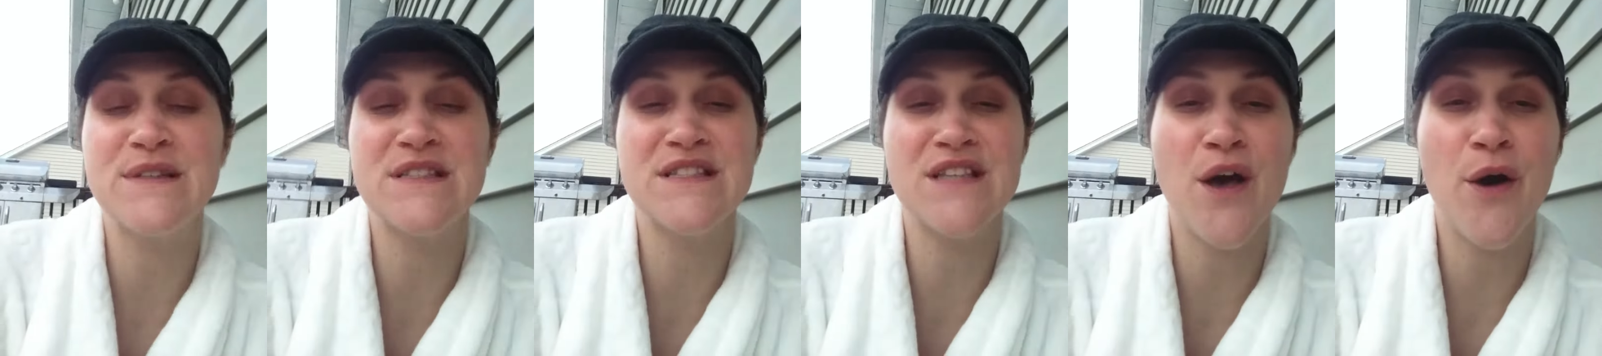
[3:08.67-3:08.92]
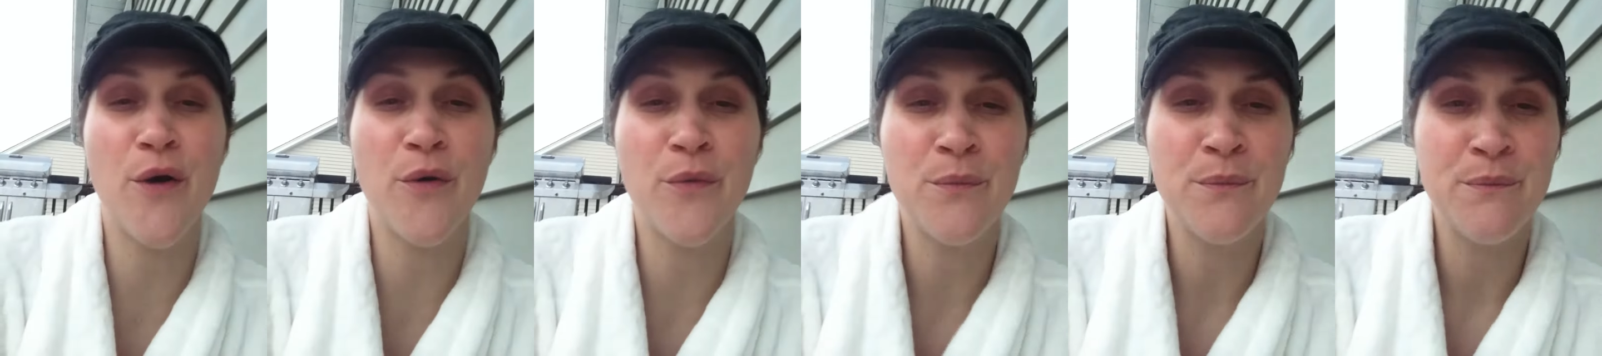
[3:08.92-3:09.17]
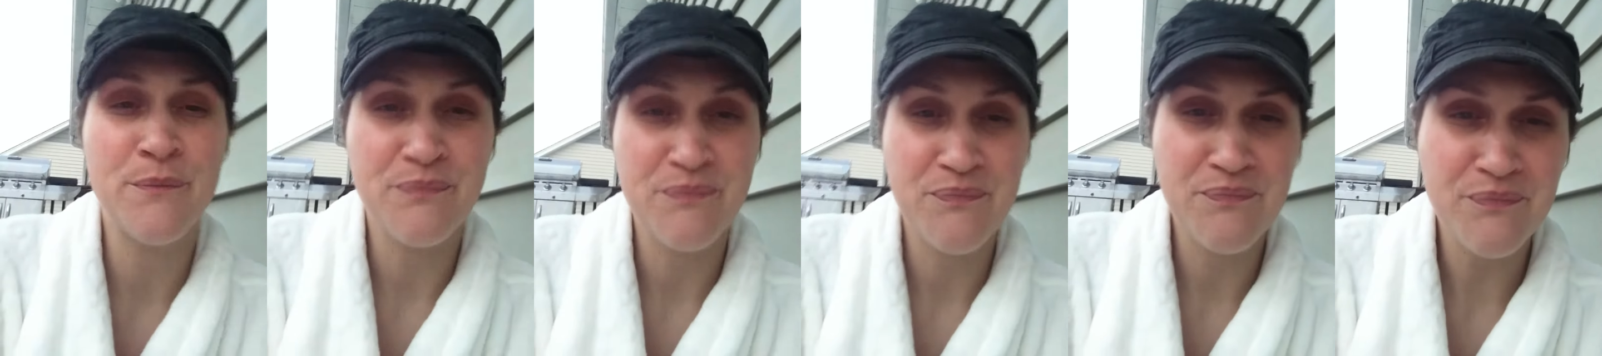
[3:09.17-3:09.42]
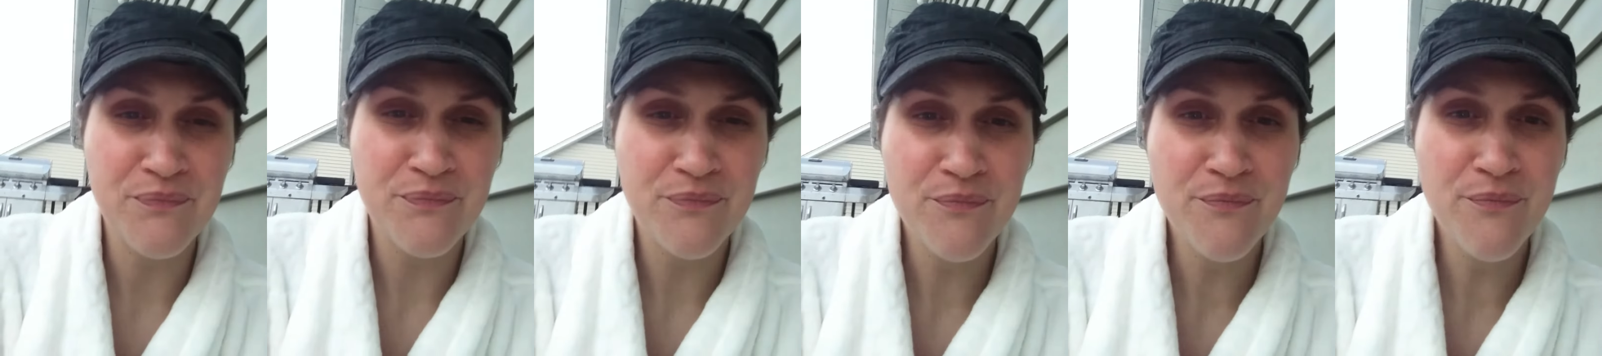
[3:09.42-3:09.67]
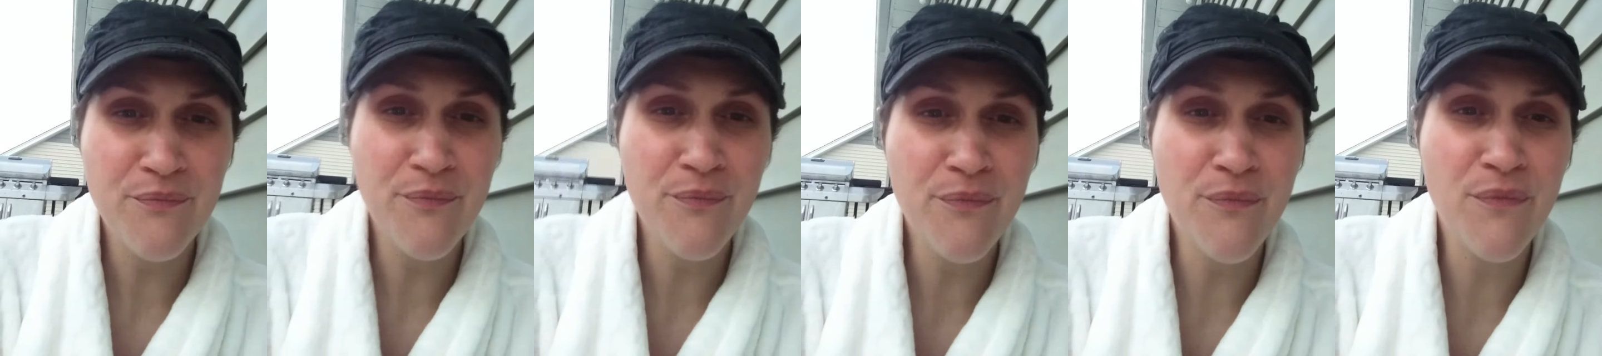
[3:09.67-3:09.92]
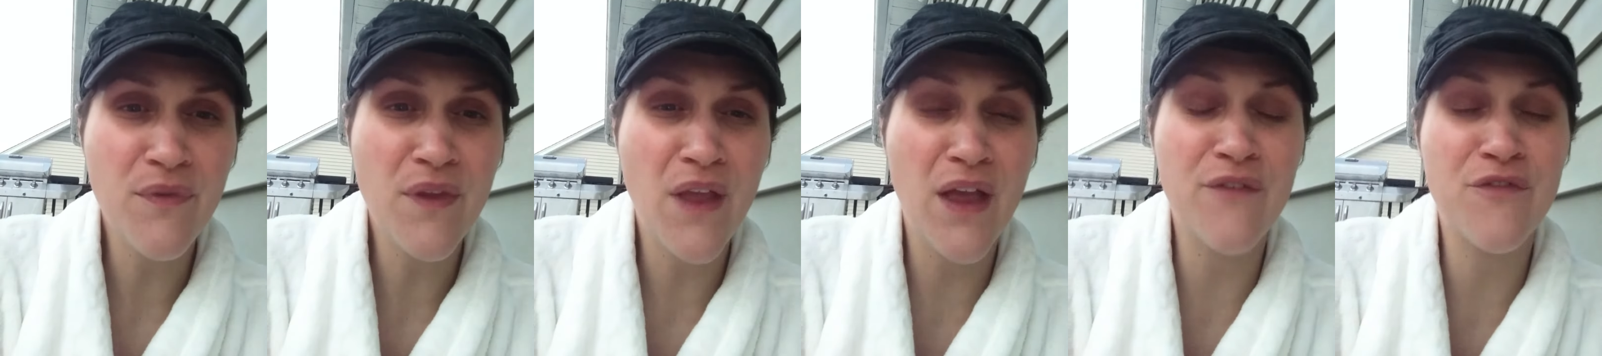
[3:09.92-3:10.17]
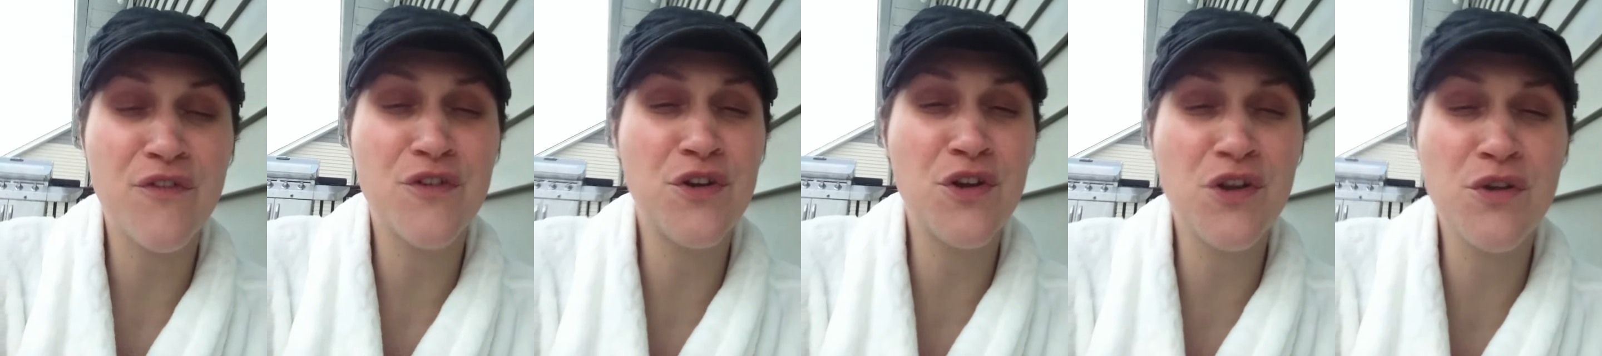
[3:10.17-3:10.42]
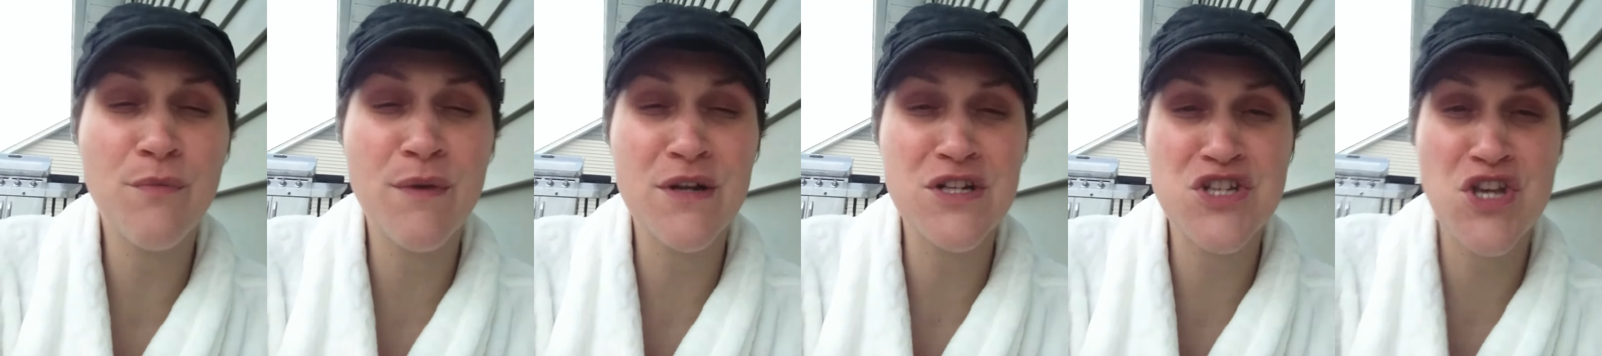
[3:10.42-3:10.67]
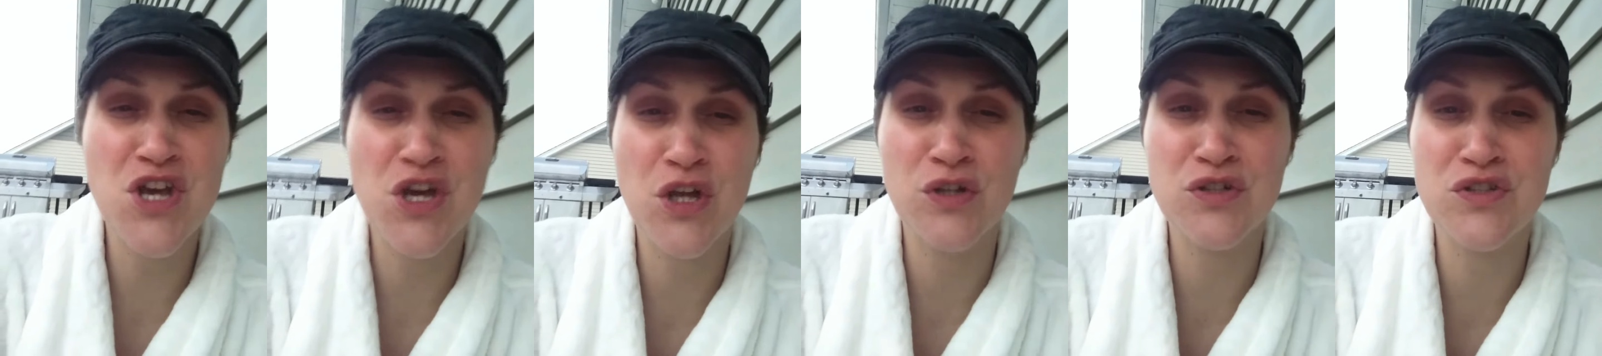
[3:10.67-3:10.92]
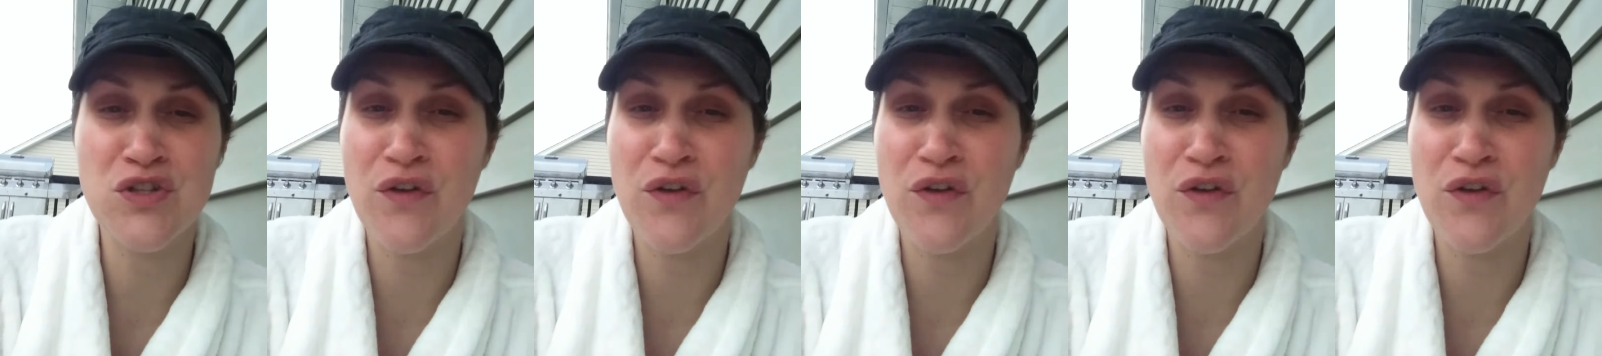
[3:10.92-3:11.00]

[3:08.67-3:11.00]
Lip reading: So if you're new to my channel,